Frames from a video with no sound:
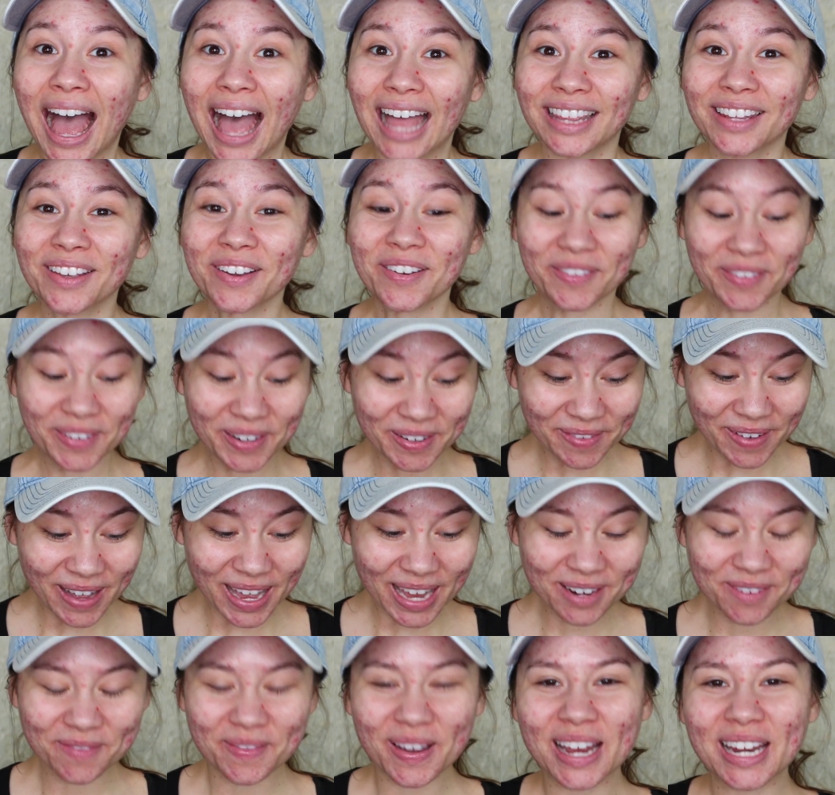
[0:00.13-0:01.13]
Hello
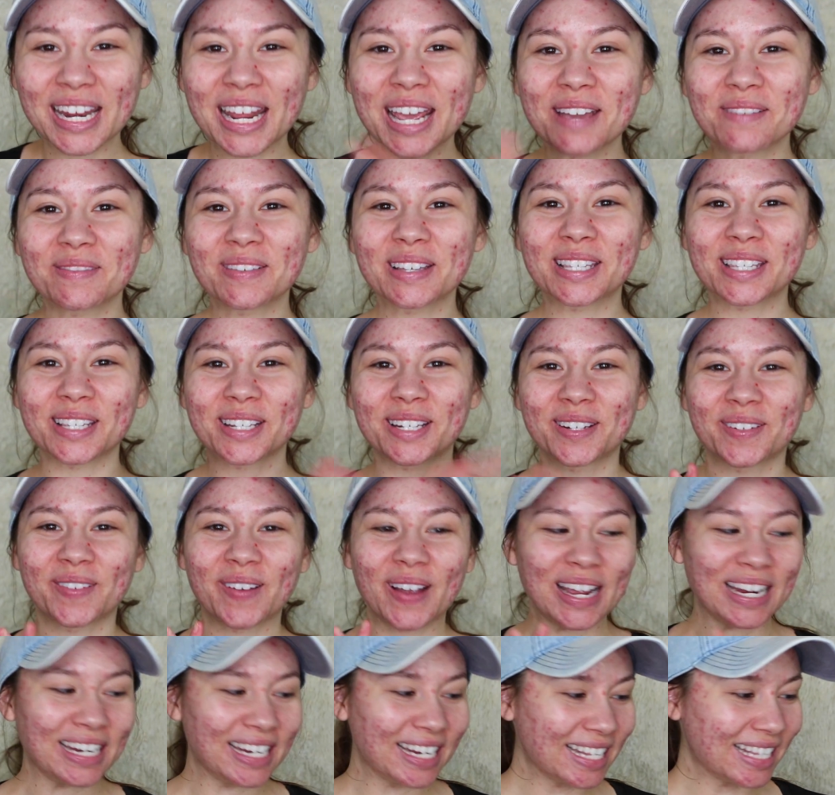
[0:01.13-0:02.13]
everyone, my name is
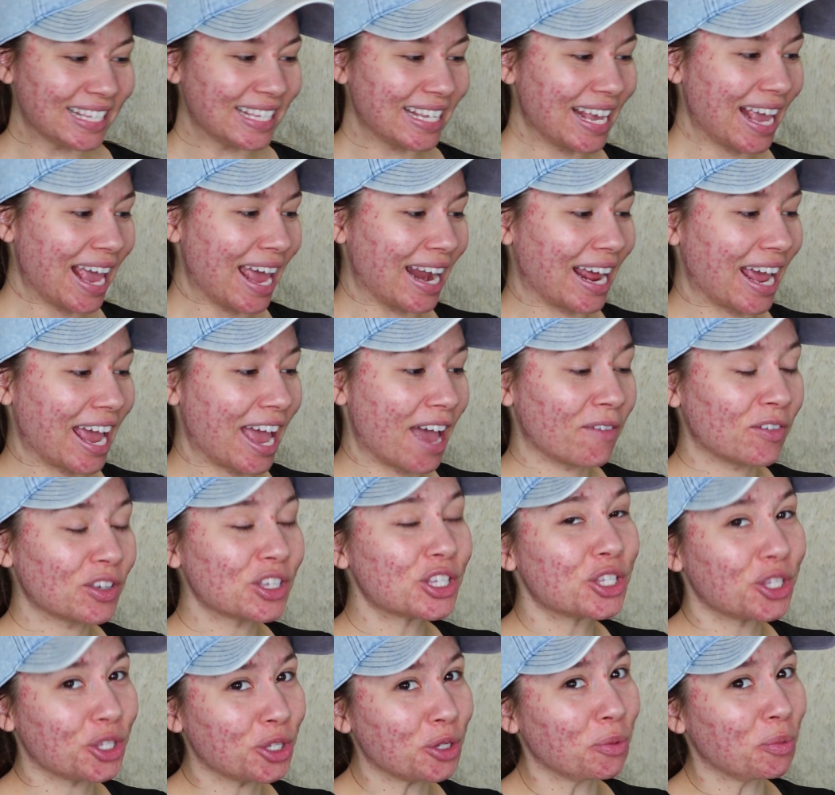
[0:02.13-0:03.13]
Shweihninzy and I have a
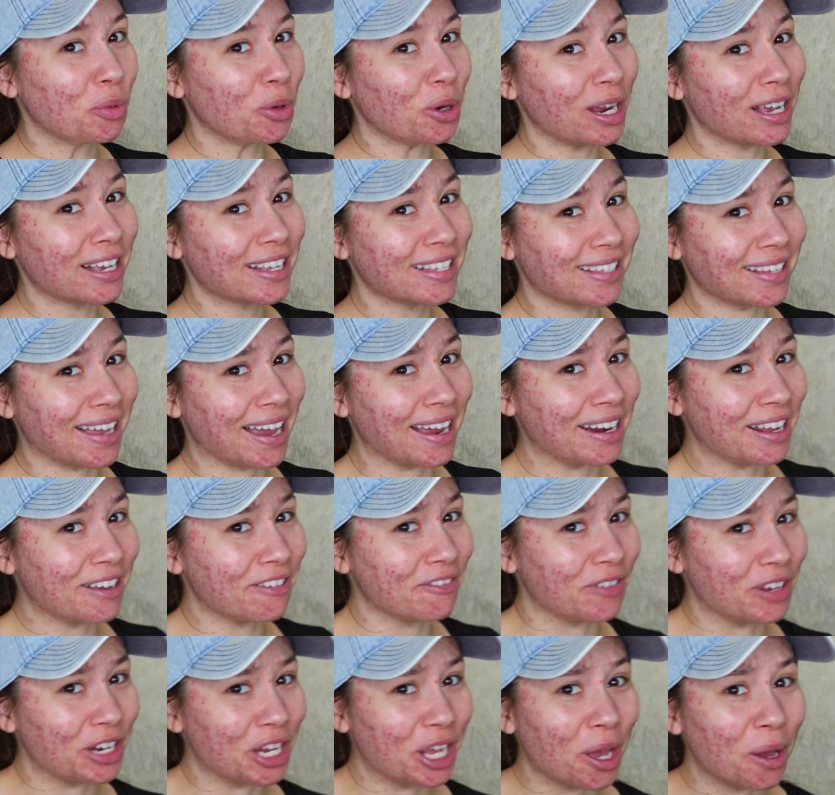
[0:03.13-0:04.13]
super
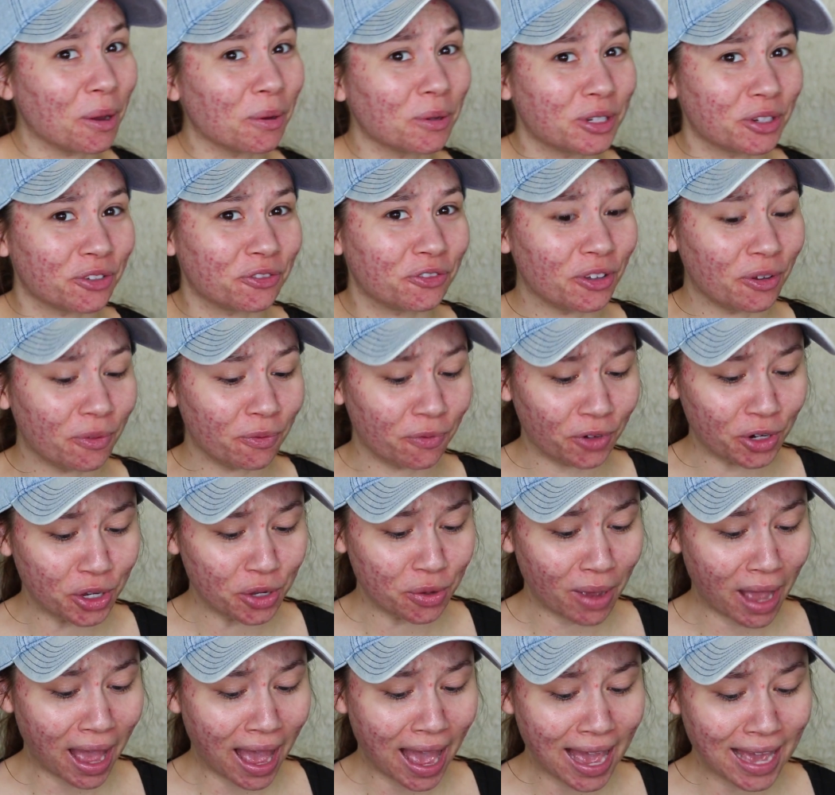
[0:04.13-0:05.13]
exciting video to film for
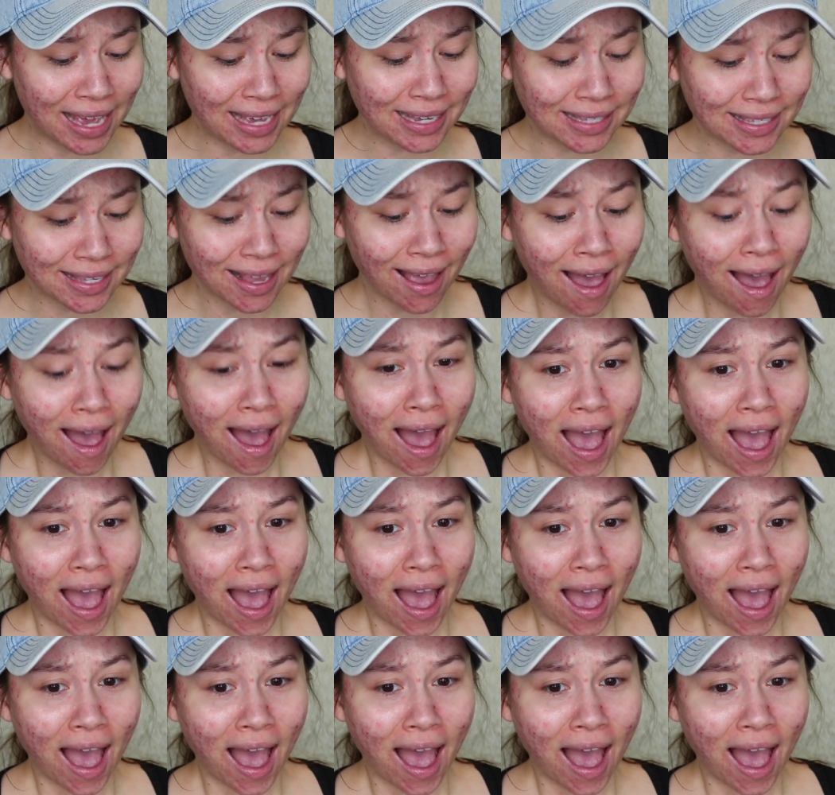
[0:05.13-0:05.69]
you guys.